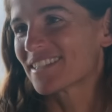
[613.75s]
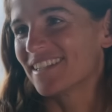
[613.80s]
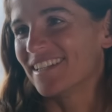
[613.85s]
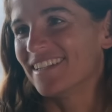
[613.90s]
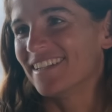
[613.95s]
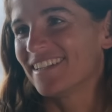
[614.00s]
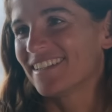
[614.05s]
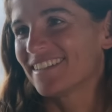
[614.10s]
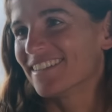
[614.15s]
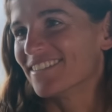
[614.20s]

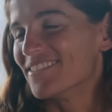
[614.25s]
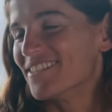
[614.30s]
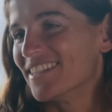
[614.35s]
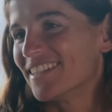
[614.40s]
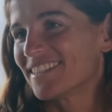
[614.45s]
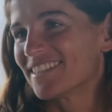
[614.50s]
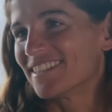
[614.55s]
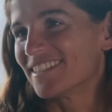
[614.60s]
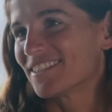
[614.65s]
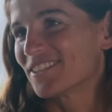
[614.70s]
thing there
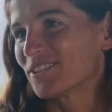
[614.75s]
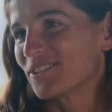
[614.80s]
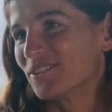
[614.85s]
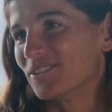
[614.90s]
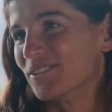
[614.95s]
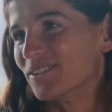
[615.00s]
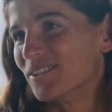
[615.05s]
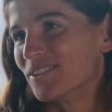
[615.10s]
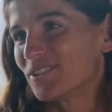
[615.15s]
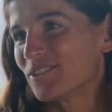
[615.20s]
is
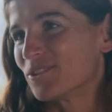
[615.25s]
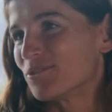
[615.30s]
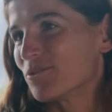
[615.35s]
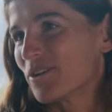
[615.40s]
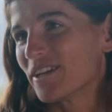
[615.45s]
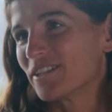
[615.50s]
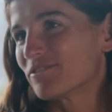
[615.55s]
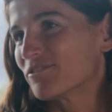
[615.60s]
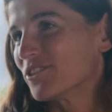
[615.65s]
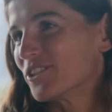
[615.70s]
to
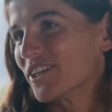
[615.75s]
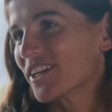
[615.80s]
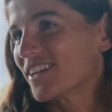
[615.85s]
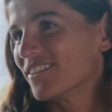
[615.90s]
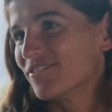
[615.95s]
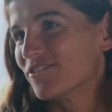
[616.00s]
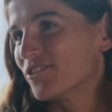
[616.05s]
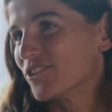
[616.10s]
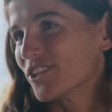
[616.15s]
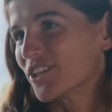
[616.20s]
race for
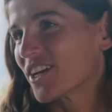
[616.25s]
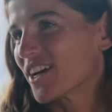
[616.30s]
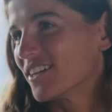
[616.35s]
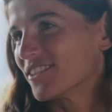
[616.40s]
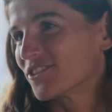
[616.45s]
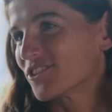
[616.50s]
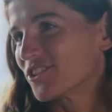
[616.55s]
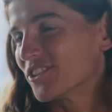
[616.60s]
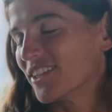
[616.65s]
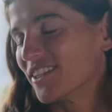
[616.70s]
your
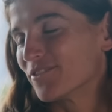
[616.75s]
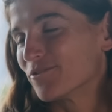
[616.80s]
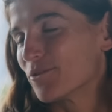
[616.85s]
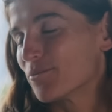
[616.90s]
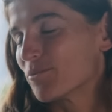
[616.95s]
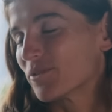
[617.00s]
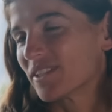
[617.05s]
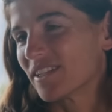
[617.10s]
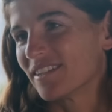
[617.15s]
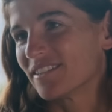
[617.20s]
country and
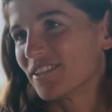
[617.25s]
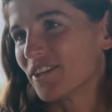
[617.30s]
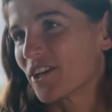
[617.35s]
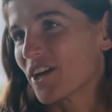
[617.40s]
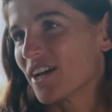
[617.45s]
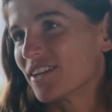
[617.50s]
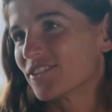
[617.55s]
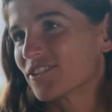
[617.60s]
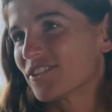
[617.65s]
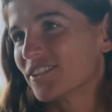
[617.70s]
represent your
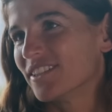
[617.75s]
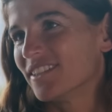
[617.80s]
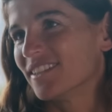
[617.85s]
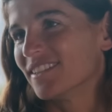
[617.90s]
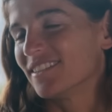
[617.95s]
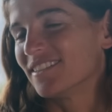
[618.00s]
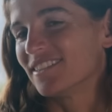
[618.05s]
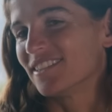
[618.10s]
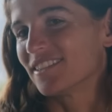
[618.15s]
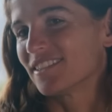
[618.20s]
country.
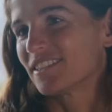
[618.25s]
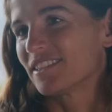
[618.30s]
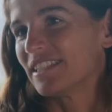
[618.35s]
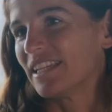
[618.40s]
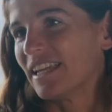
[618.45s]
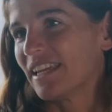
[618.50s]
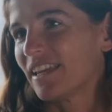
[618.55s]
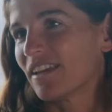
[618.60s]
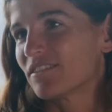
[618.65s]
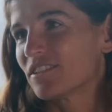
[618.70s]

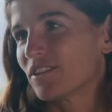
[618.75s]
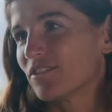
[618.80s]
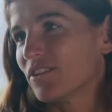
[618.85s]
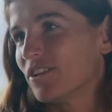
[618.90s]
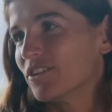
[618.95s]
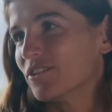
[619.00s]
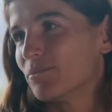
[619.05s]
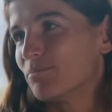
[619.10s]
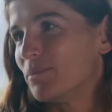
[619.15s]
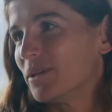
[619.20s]
It gives
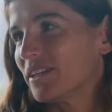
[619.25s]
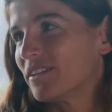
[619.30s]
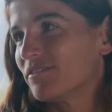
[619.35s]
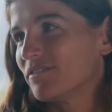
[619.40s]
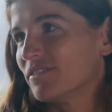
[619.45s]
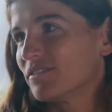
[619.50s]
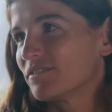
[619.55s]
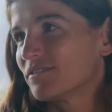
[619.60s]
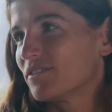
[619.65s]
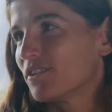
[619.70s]
you a big
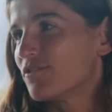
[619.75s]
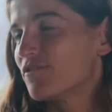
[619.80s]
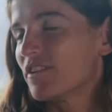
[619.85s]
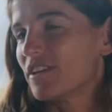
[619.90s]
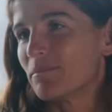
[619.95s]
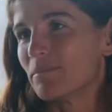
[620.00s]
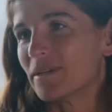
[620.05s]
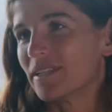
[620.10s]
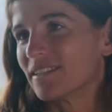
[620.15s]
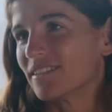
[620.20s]

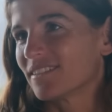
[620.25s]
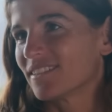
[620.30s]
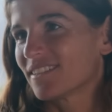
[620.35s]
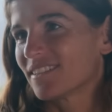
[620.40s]
fulfillment,